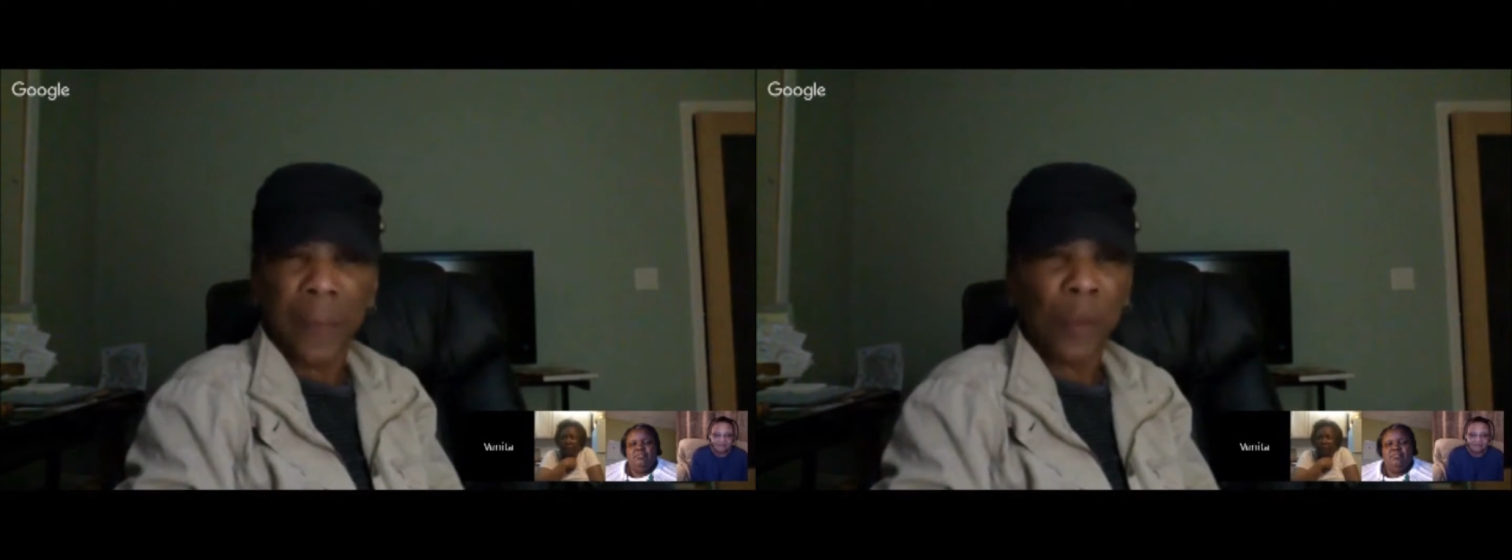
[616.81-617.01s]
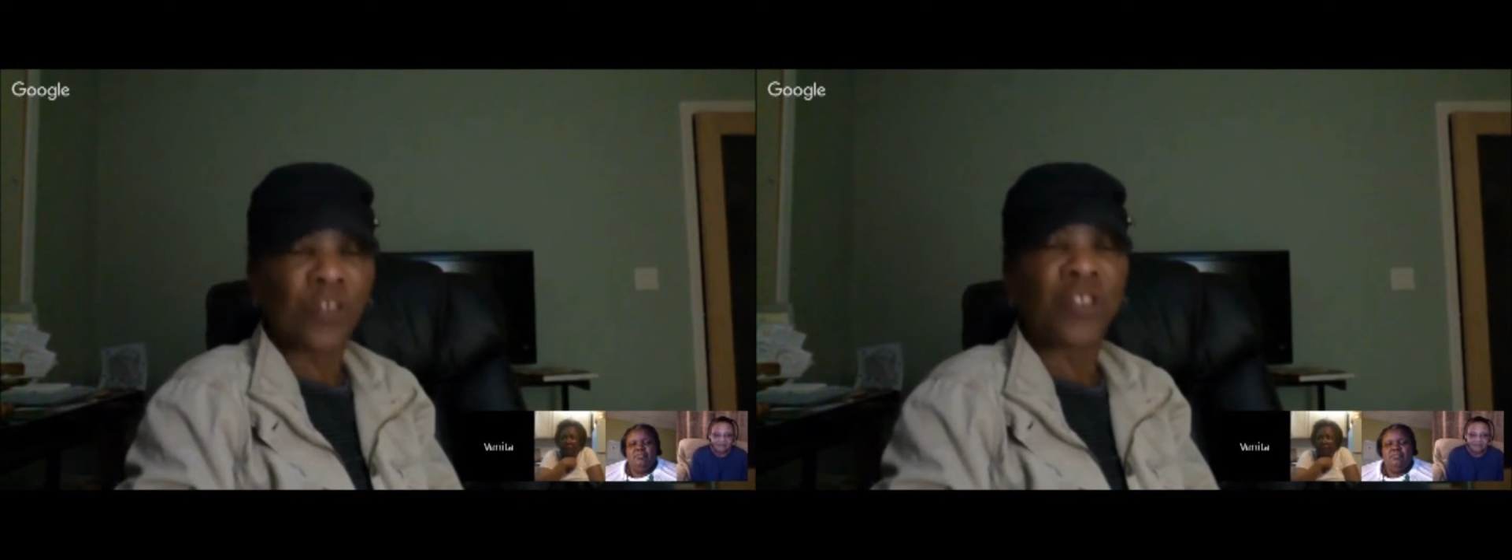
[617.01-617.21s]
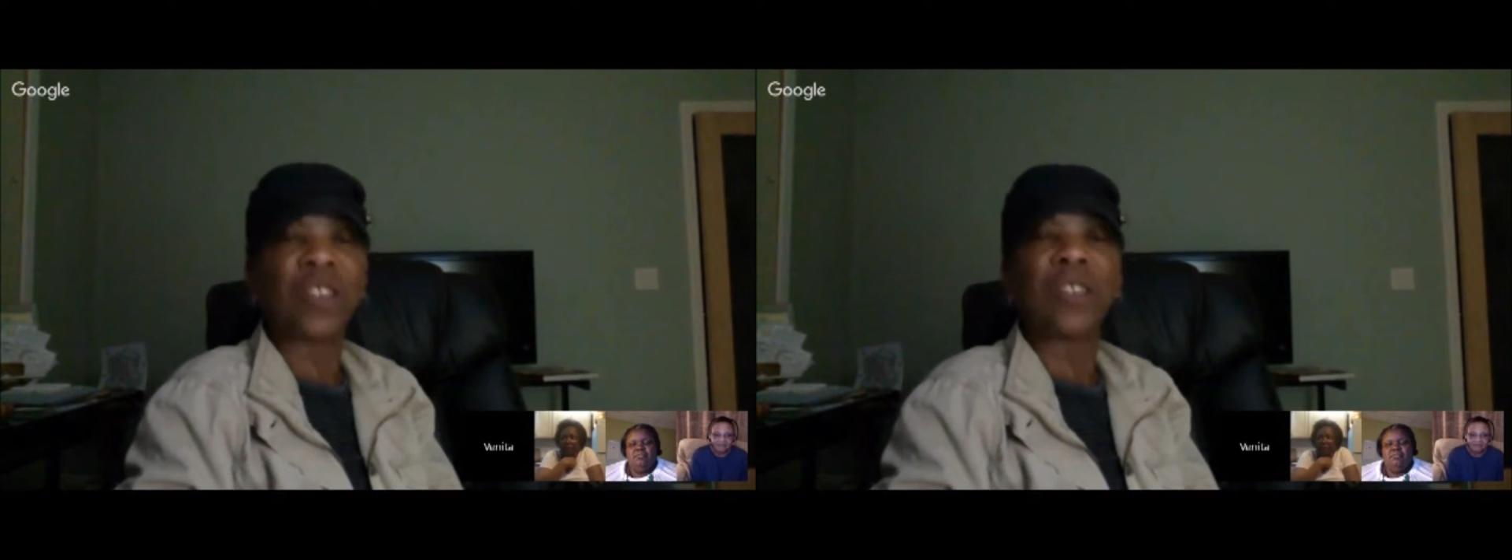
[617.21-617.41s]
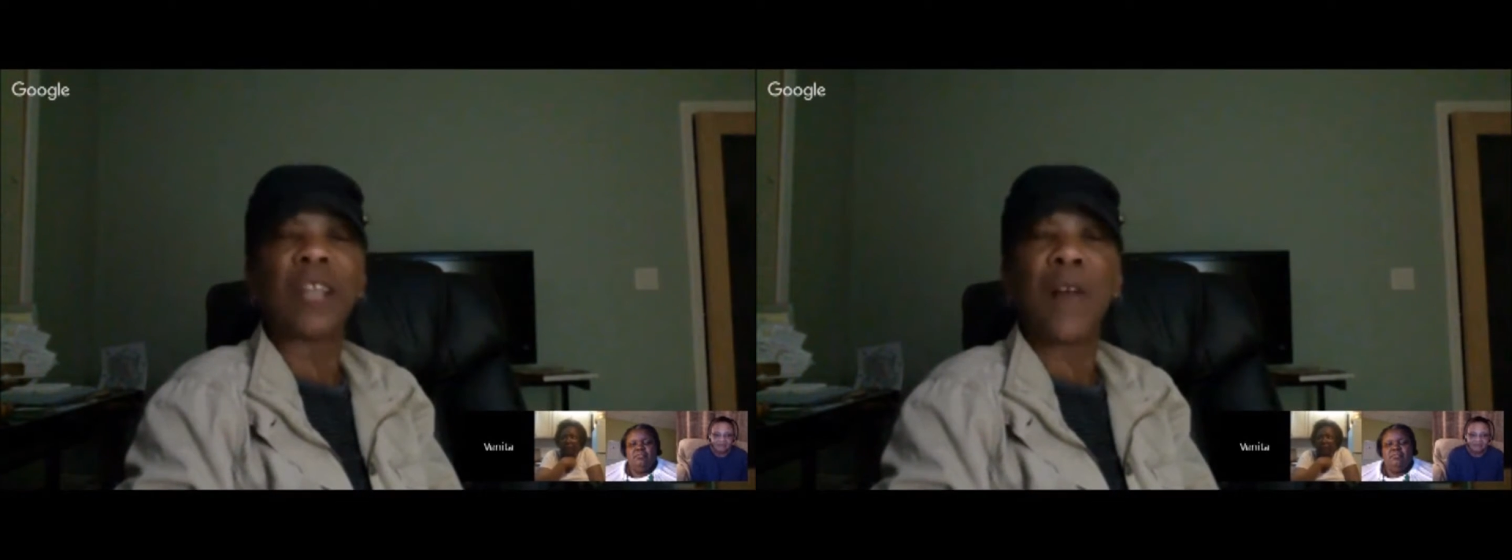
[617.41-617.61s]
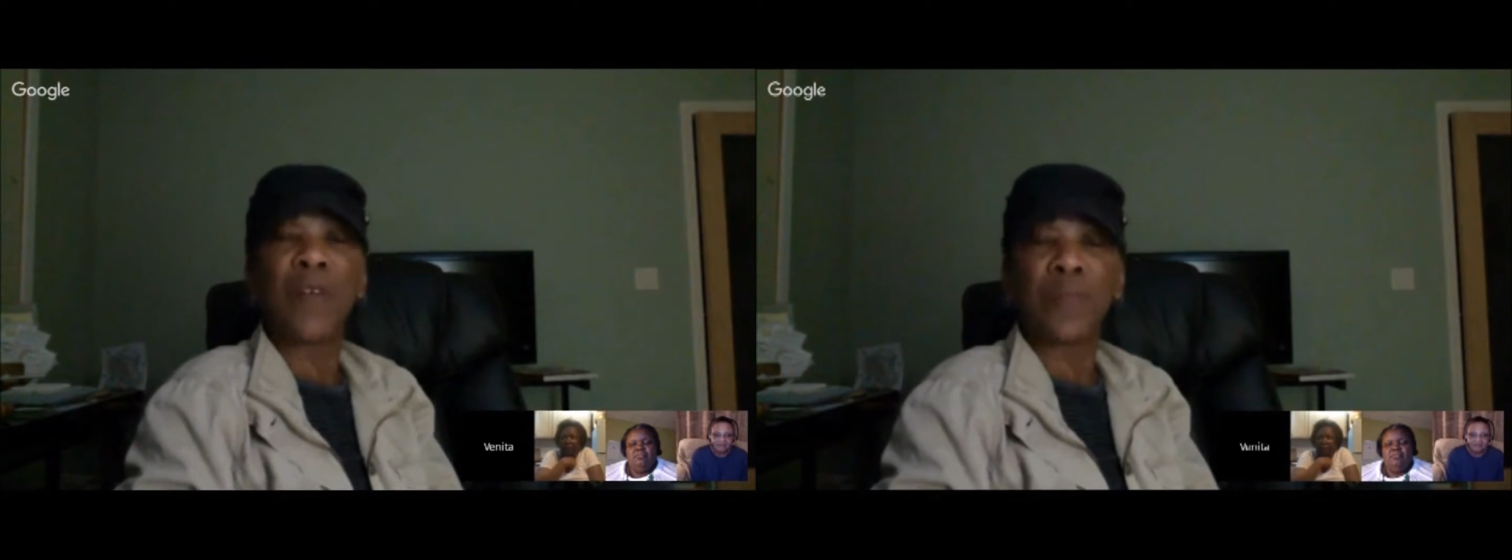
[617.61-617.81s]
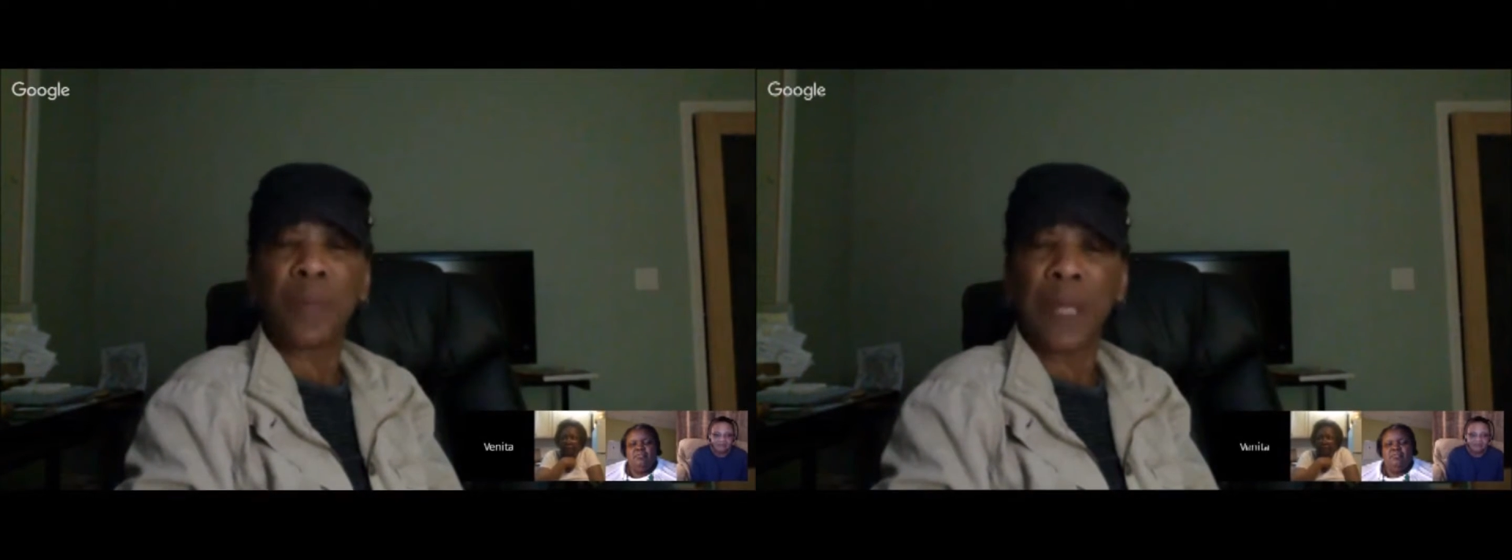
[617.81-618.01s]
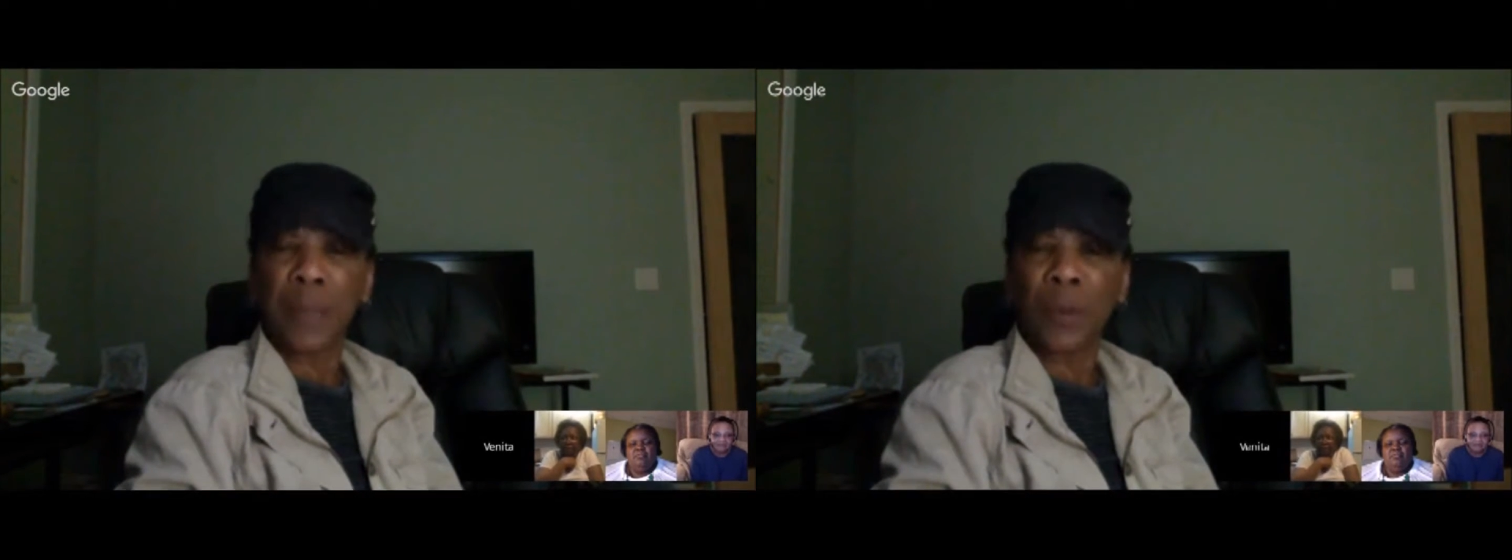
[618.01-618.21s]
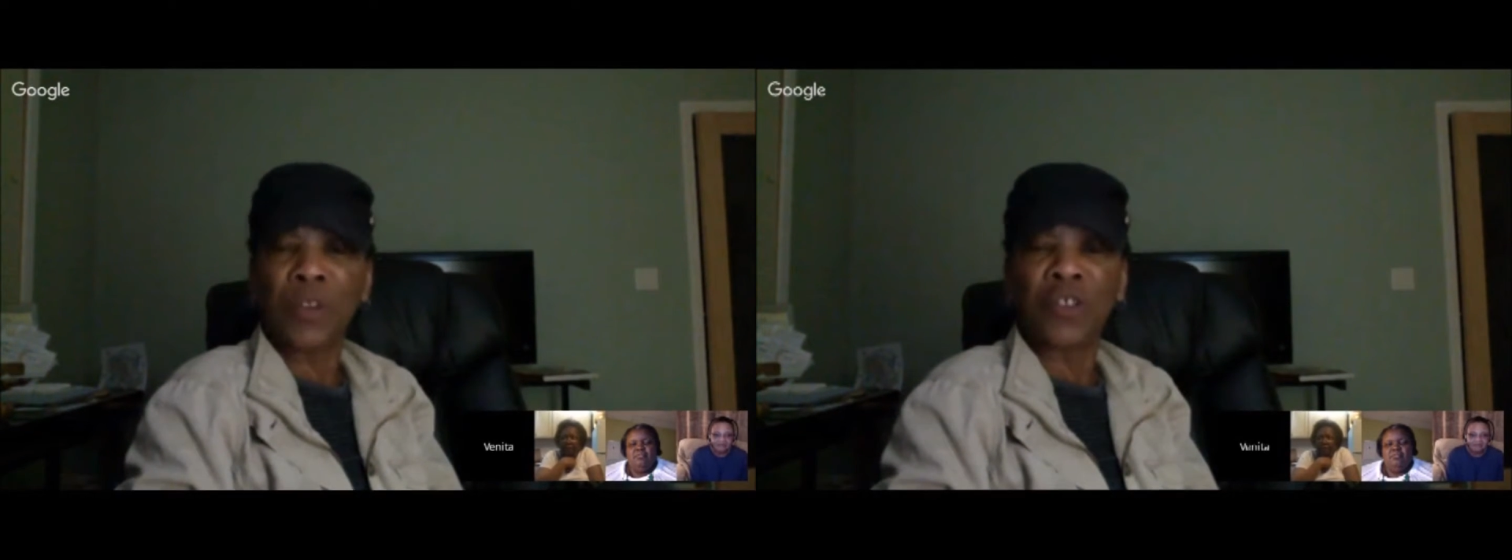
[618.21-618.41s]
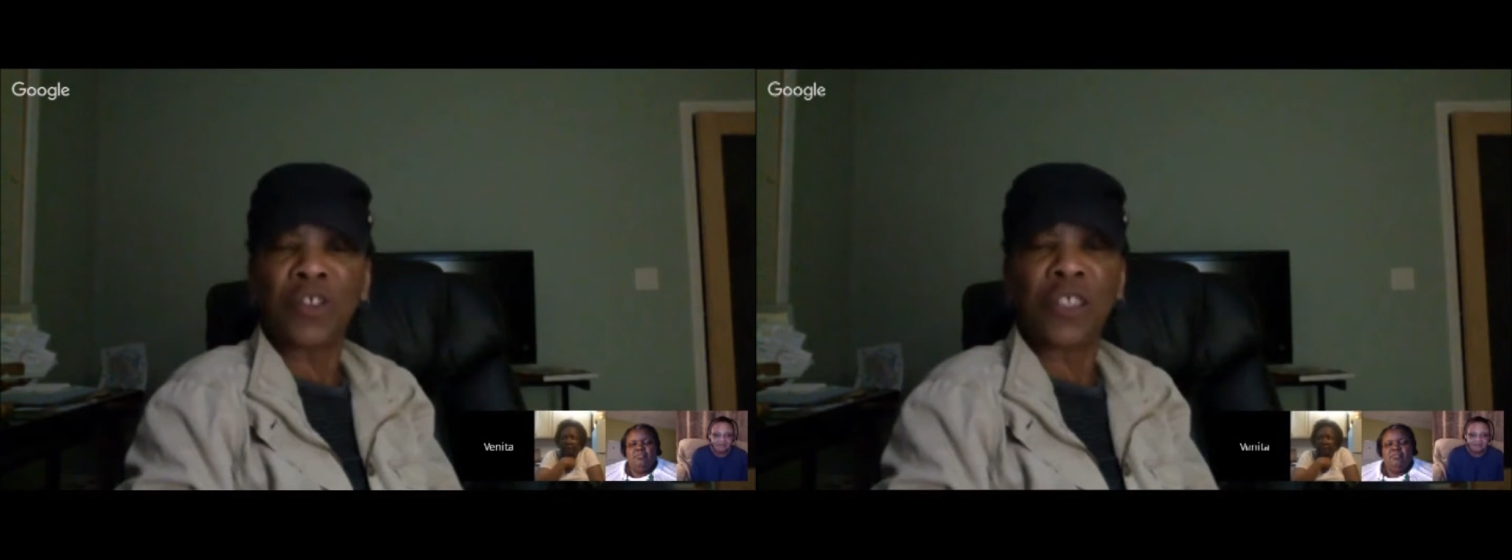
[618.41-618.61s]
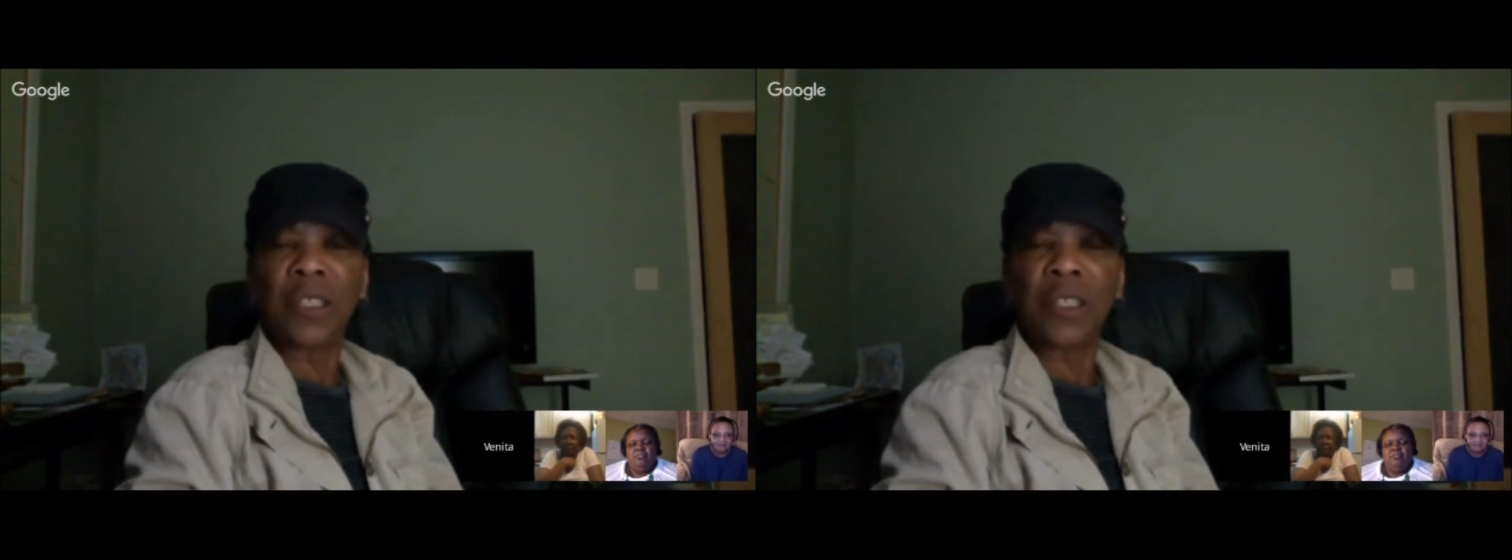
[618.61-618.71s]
She loves people. She